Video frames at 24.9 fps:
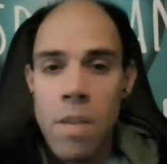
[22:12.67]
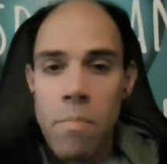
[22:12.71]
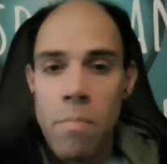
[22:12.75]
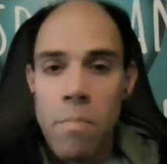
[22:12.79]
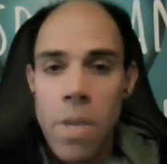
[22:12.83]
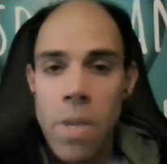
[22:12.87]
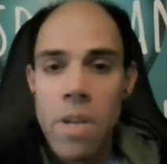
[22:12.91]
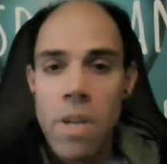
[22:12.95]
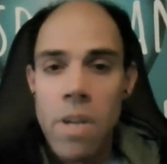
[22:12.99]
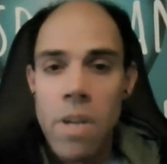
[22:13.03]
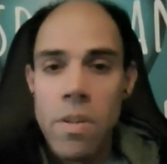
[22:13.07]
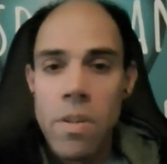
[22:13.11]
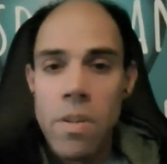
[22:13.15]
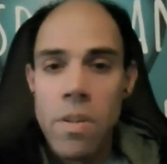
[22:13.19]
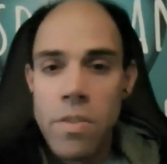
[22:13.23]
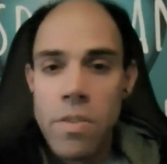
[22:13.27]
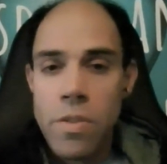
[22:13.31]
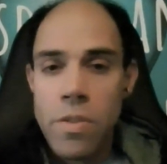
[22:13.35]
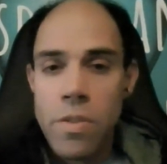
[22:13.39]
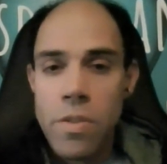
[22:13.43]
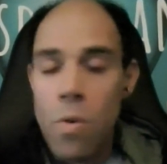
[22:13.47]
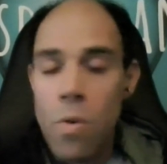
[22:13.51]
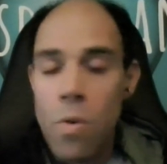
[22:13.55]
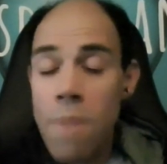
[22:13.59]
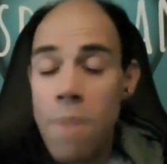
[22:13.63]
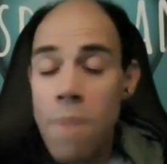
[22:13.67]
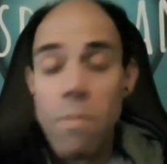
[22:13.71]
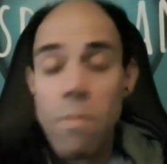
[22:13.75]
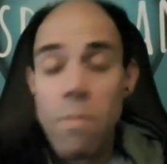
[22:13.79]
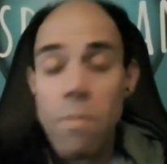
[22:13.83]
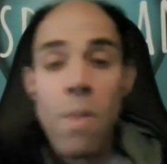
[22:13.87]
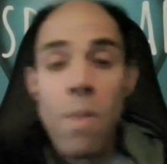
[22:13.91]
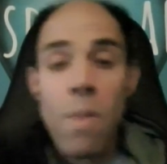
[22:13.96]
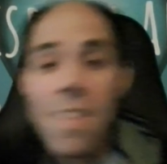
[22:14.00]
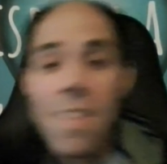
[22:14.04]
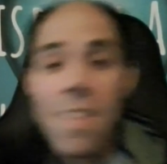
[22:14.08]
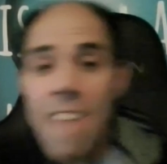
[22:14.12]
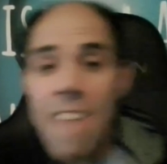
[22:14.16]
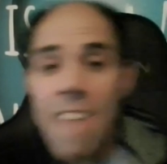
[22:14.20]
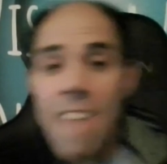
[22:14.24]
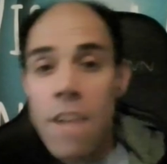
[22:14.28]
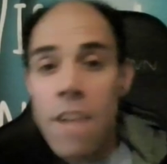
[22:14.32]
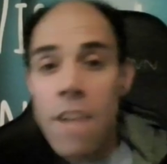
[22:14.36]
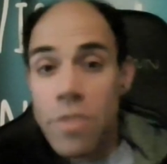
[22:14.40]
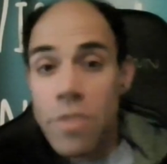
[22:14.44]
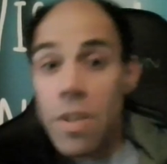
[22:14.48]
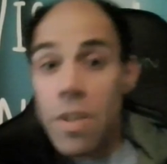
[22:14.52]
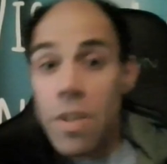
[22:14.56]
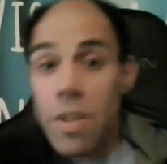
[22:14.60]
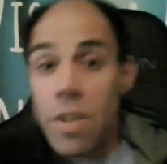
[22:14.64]
because you have to realize
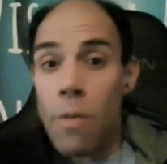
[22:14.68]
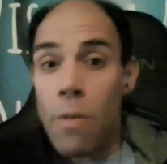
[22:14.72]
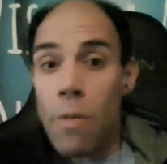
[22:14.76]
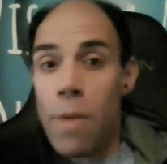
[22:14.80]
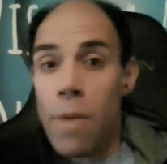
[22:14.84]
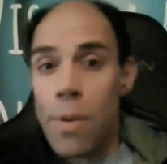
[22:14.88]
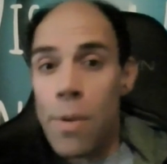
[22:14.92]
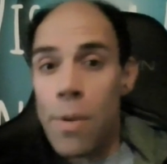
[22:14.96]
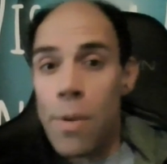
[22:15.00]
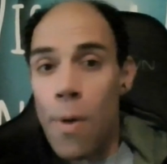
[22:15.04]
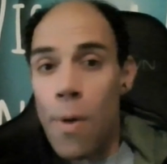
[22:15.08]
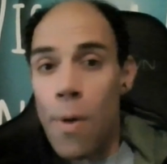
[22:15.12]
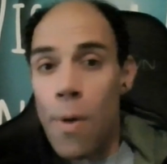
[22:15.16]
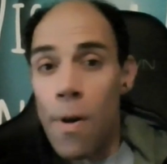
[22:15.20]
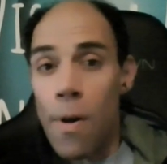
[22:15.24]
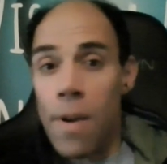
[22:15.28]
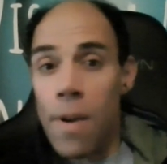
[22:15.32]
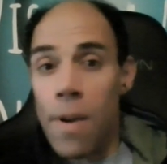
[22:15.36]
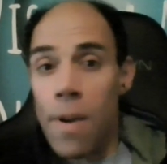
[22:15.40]
just how great you are